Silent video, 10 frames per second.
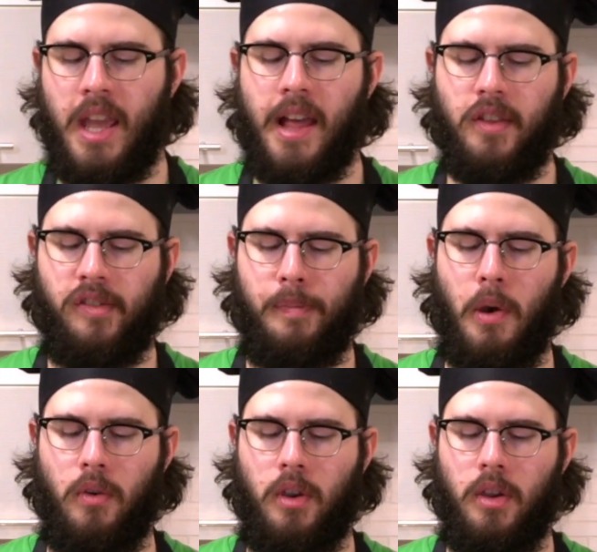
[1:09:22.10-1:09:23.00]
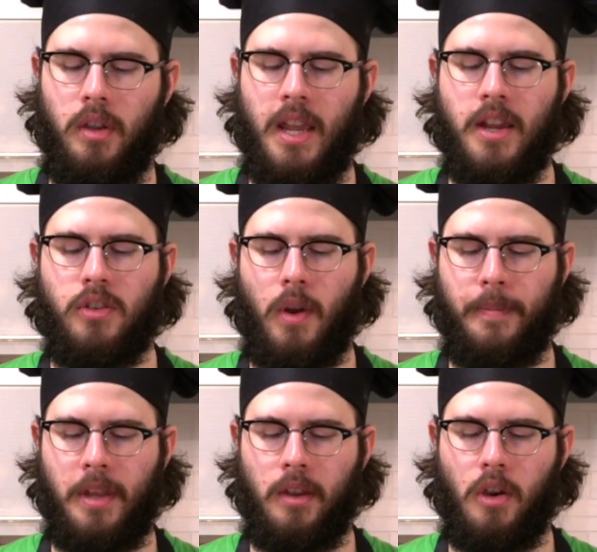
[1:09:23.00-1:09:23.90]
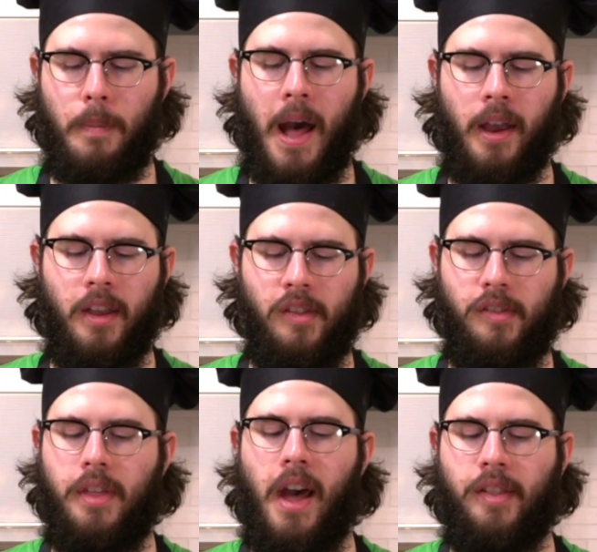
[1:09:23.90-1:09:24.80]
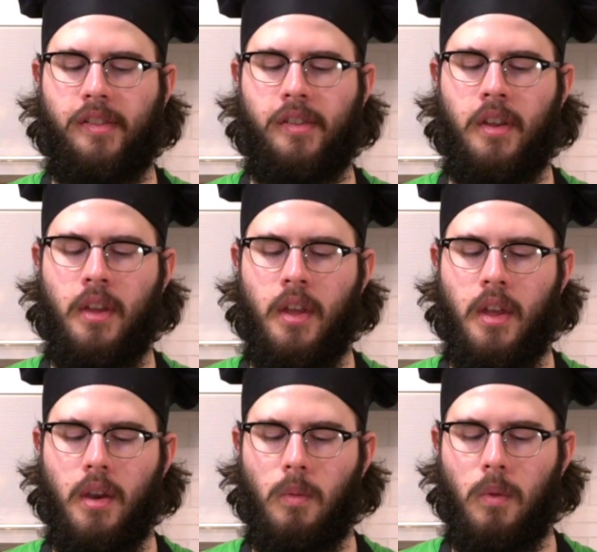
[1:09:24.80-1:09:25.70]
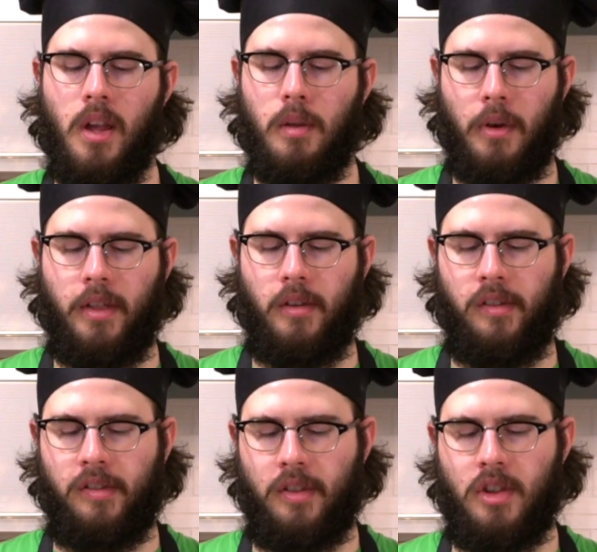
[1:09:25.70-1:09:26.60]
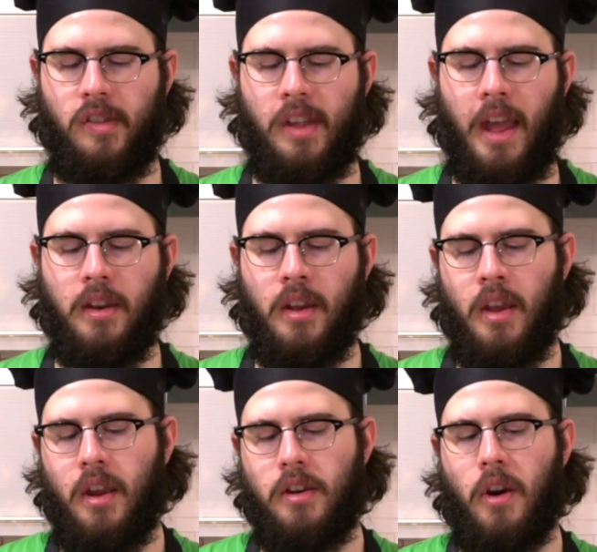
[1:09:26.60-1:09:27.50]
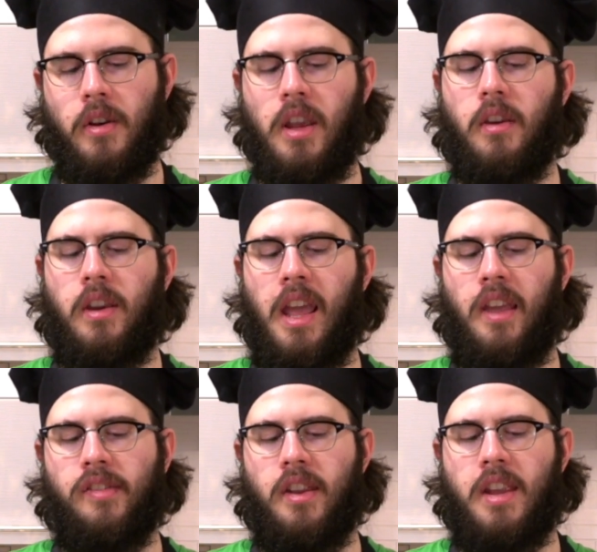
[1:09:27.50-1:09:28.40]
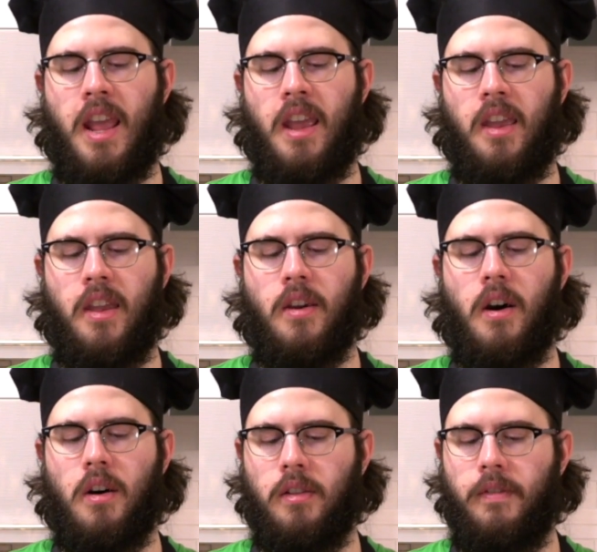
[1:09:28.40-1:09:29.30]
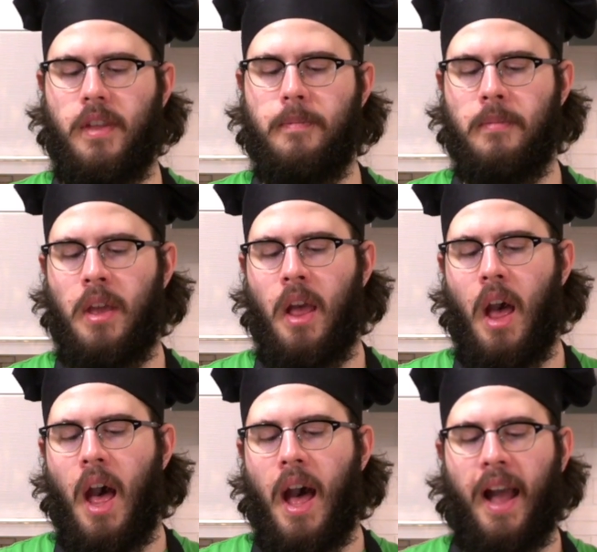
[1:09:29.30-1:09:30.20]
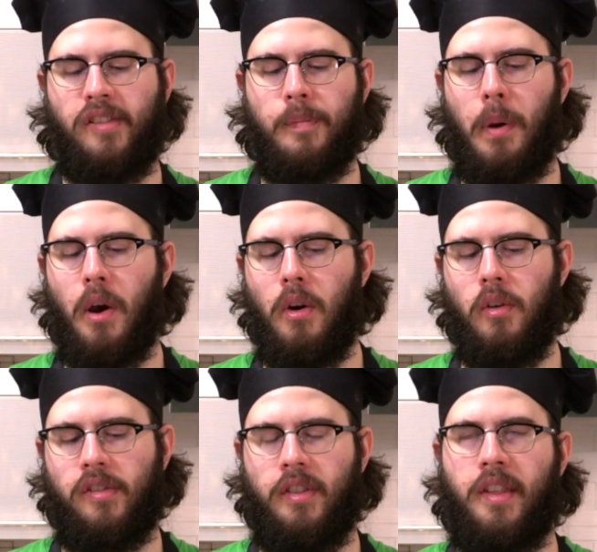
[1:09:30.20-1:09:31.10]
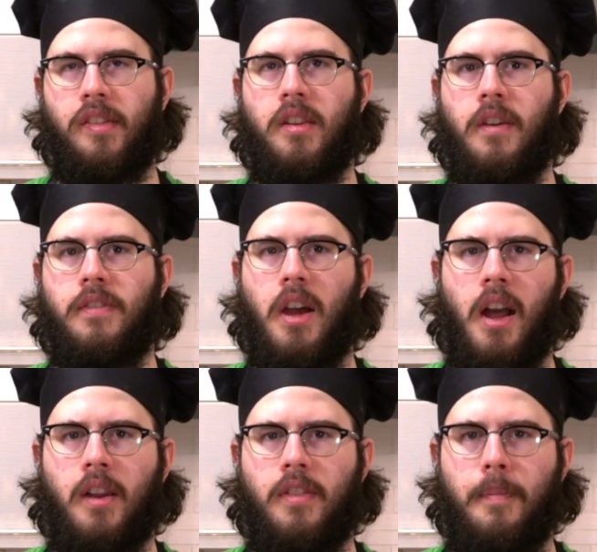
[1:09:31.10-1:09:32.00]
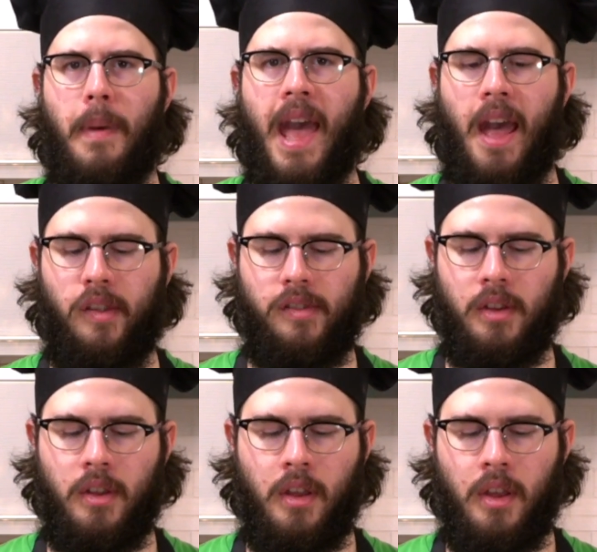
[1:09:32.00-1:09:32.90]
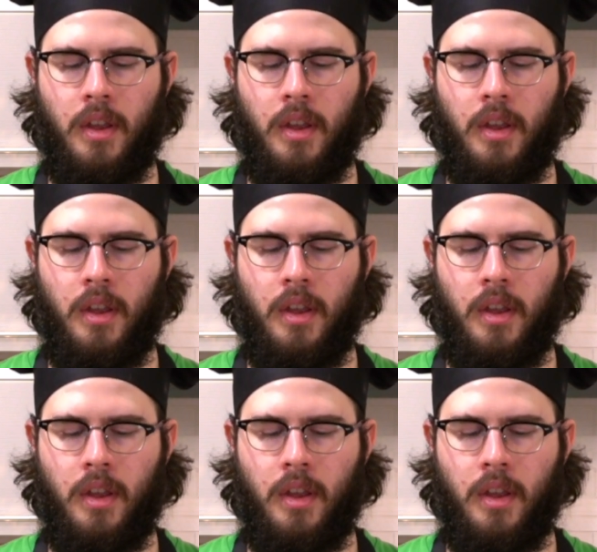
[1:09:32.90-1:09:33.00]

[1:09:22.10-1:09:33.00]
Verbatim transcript: Gali spoke, interrupting Kopaka's thoughts. Well, brothers, she said, turning her gaze to take in all of them. I suppose that's enough talk of the past.